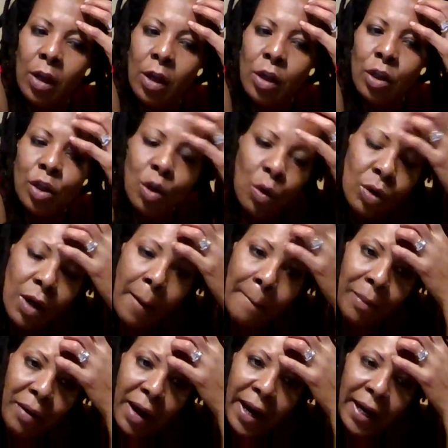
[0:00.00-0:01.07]
So your
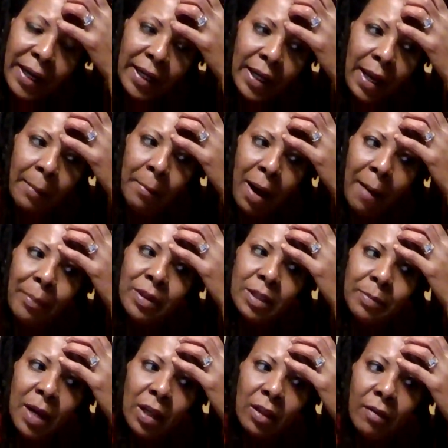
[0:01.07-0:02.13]
brain, in my
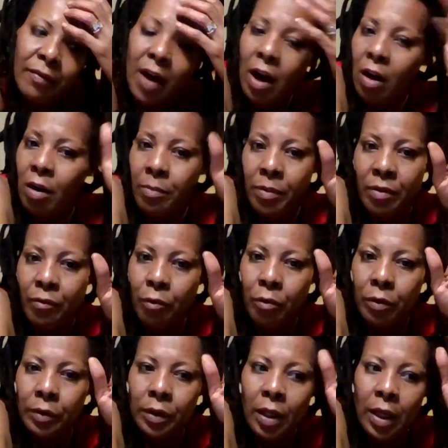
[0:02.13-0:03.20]
perspective, I could be wrong,